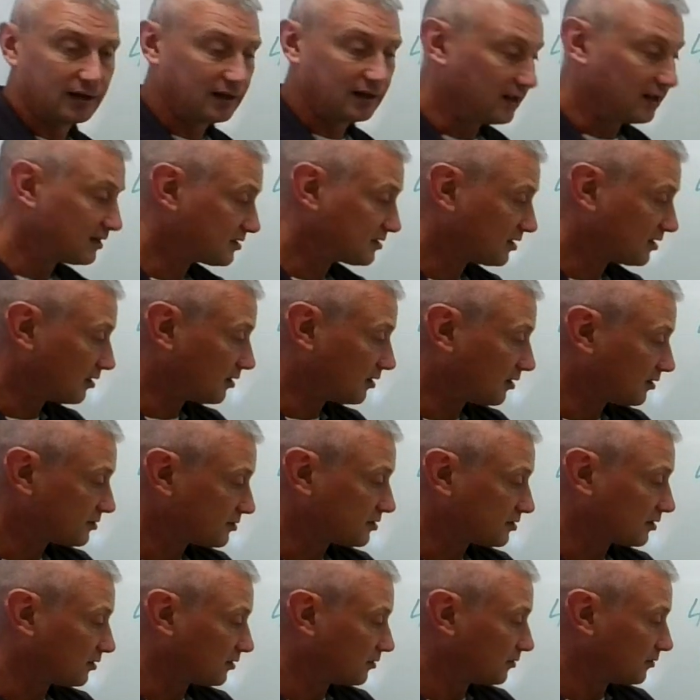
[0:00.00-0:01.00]
And this could
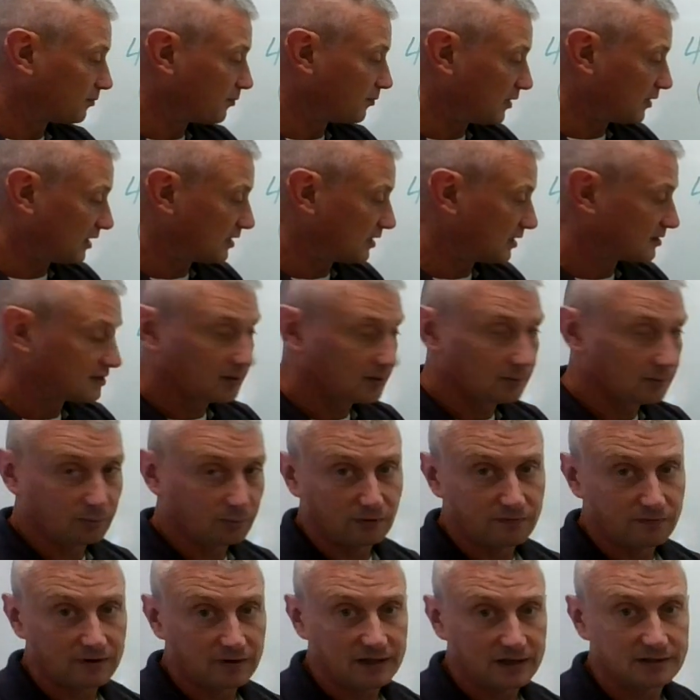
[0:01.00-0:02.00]
also be
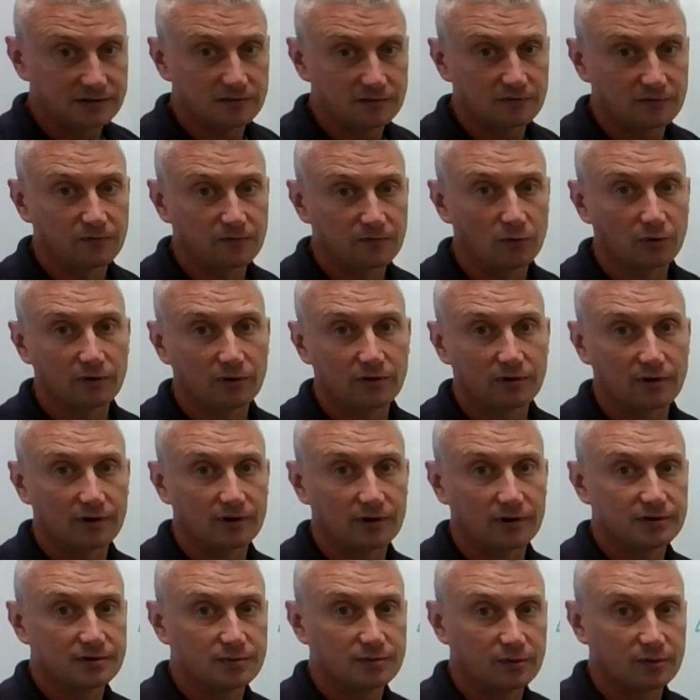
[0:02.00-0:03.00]
simplified to
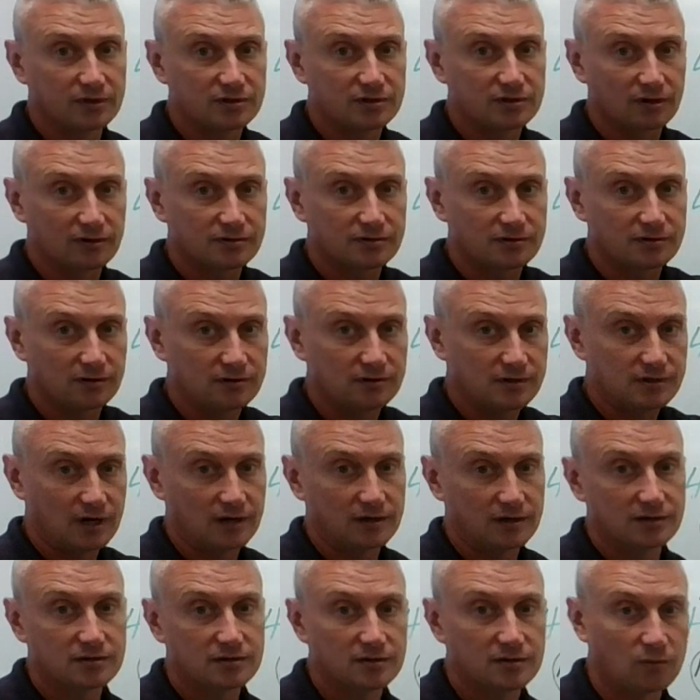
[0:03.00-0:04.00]
4/3, which also
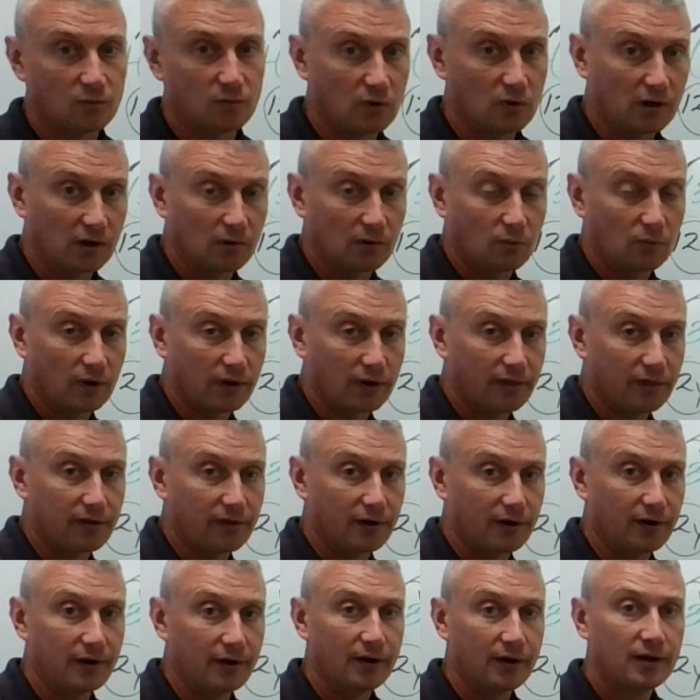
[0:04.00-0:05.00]
changes to 1 and
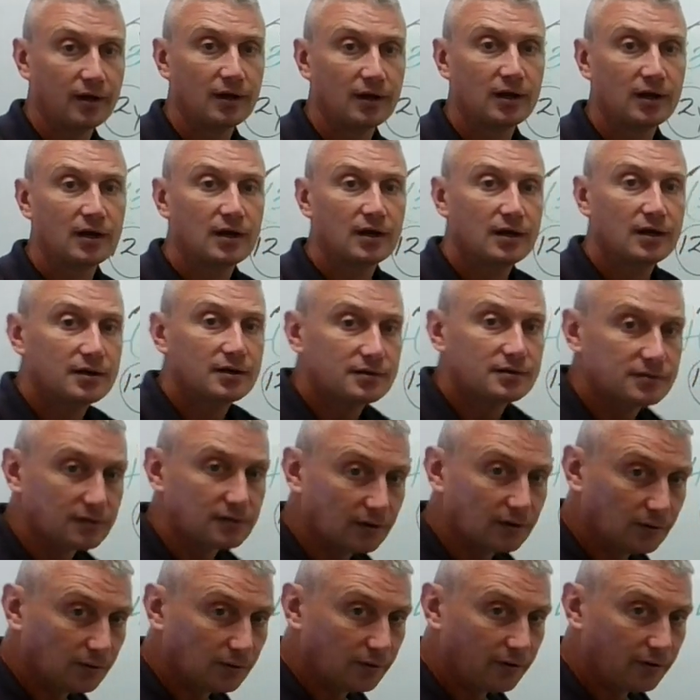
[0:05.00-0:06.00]
1/3.
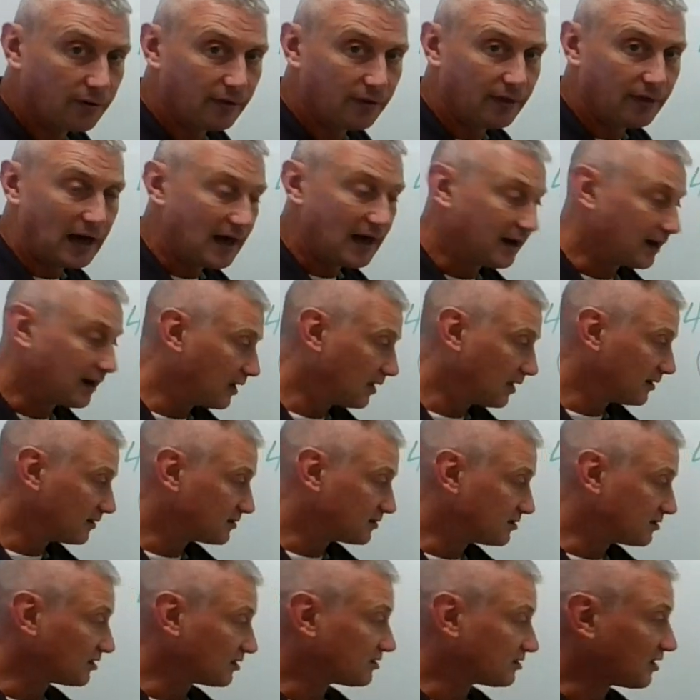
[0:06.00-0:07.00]
So that is
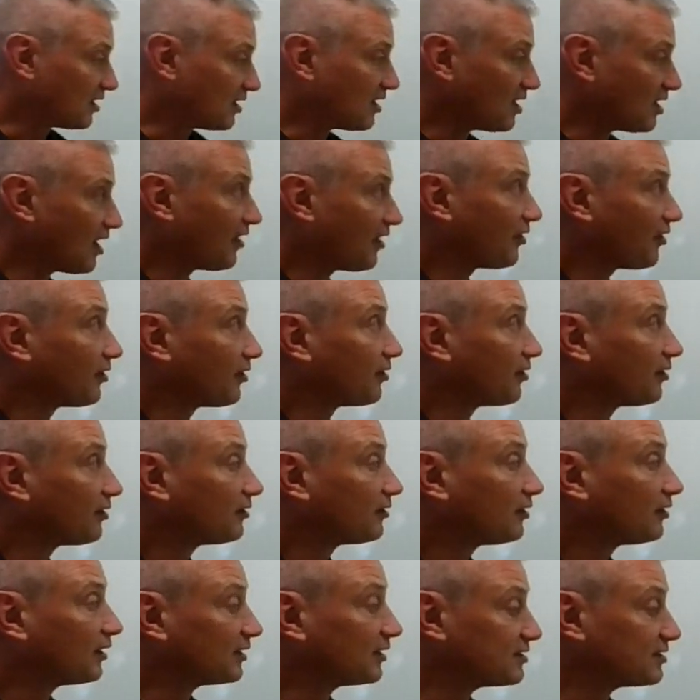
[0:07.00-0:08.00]
just another
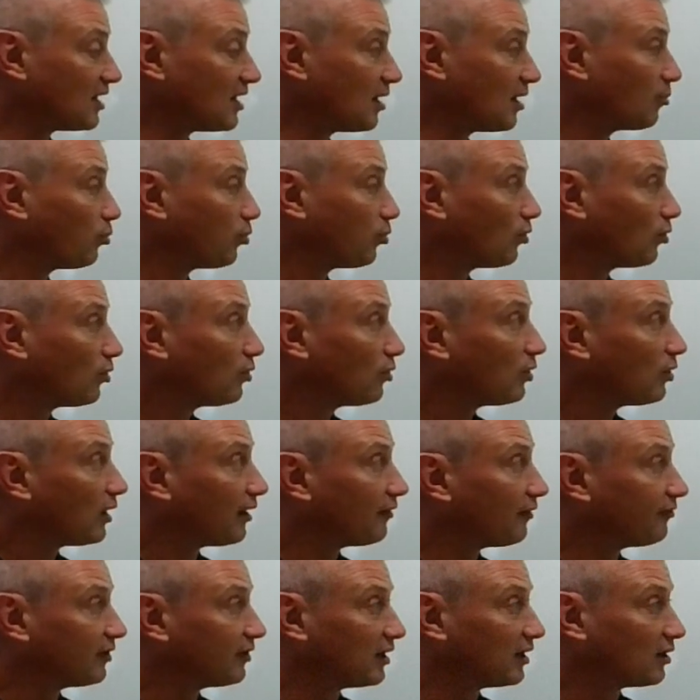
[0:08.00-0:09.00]
example
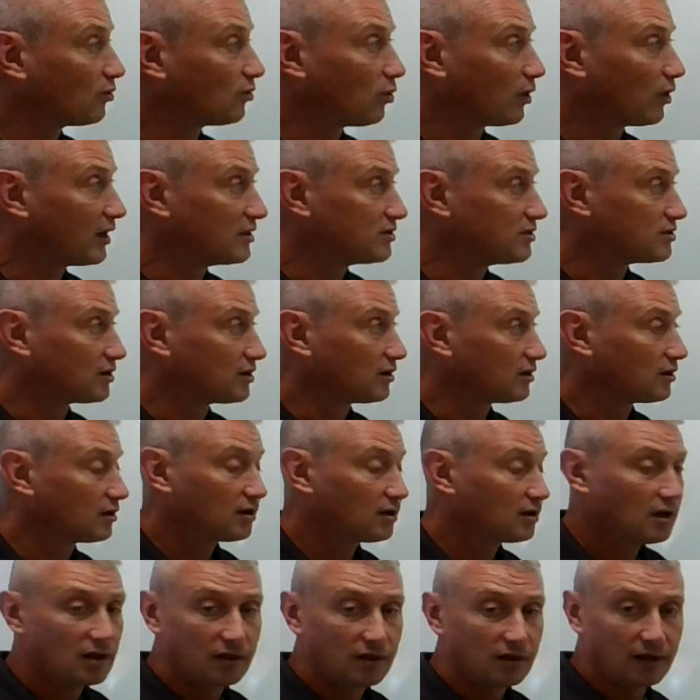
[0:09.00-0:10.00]
of an equation
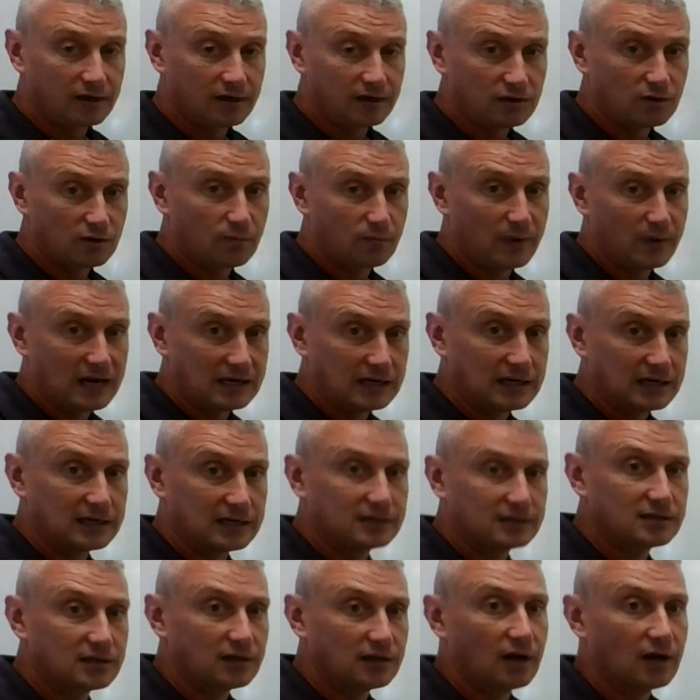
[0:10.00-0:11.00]
that you may need
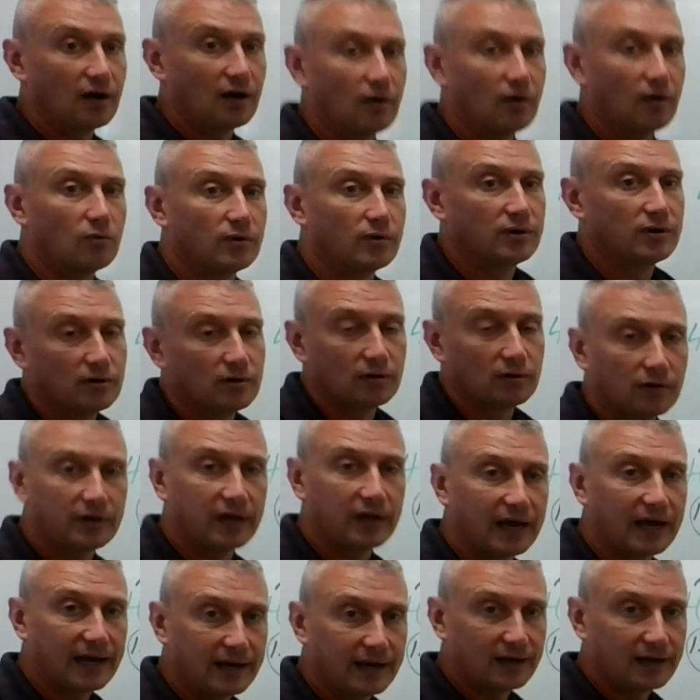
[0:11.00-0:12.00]
to know when you look
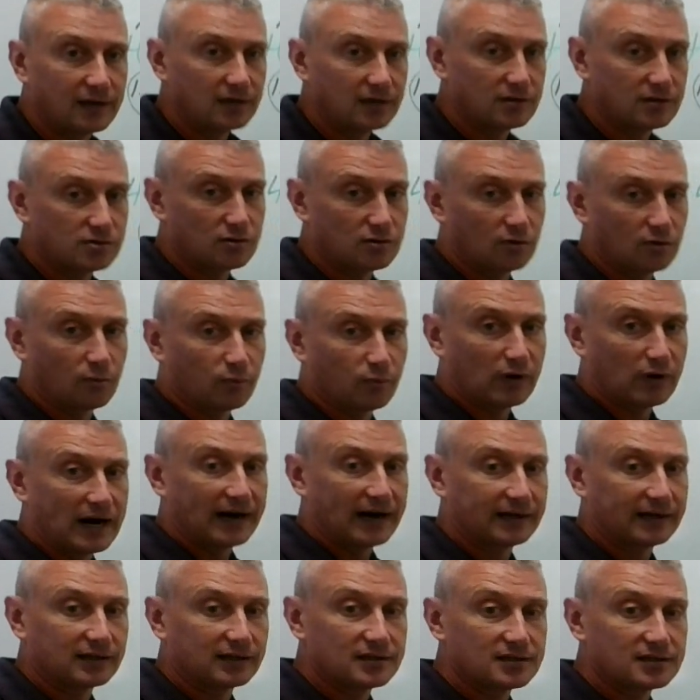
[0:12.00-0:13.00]
at additional
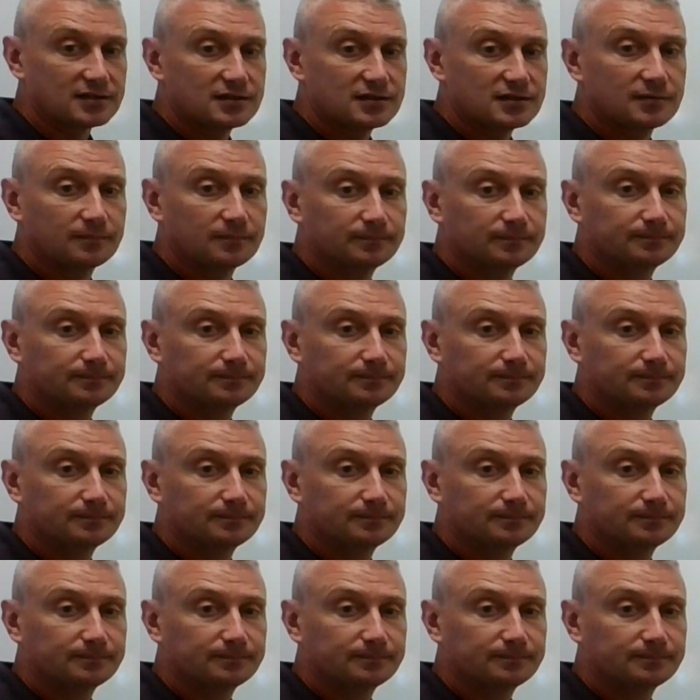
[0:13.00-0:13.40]
practice.